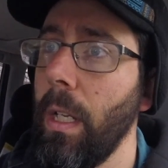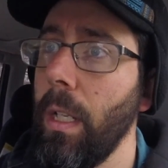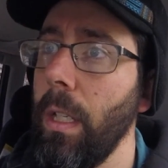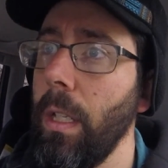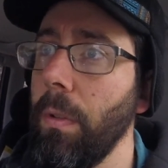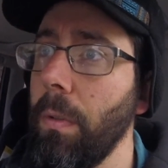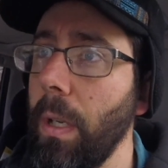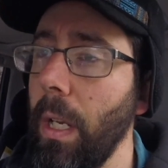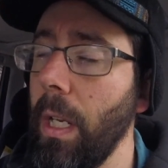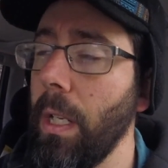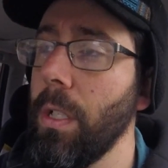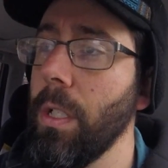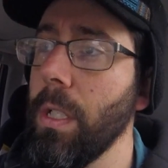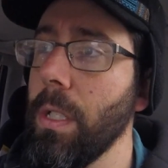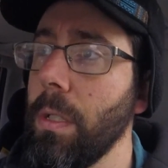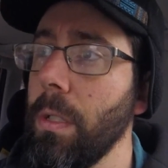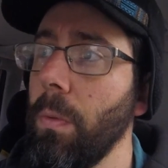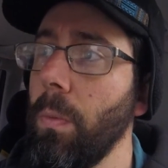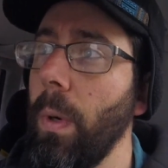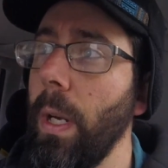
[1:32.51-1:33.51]
you can't
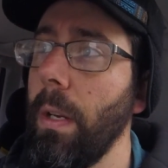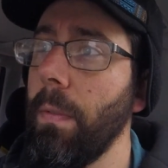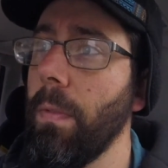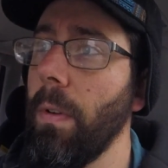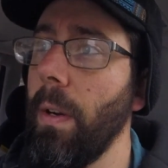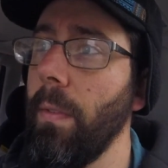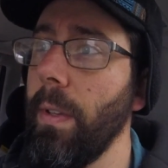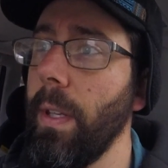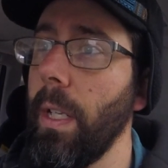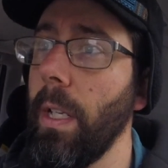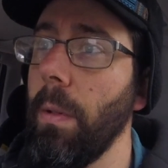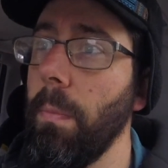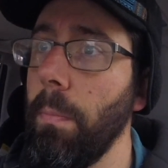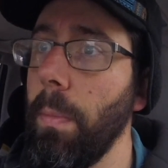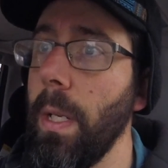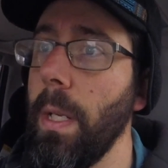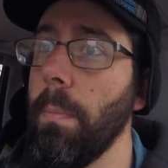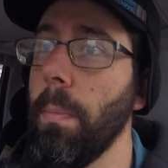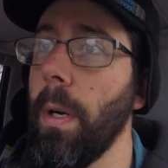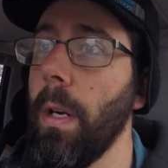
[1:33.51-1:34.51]
just wait for everything to
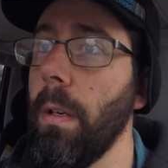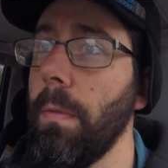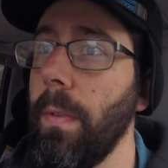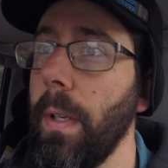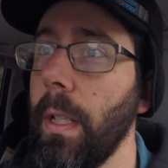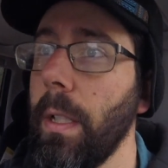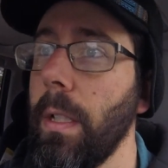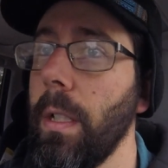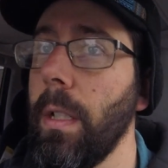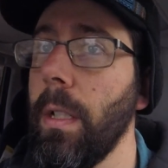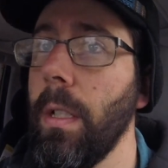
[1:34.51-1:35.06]
be perfect.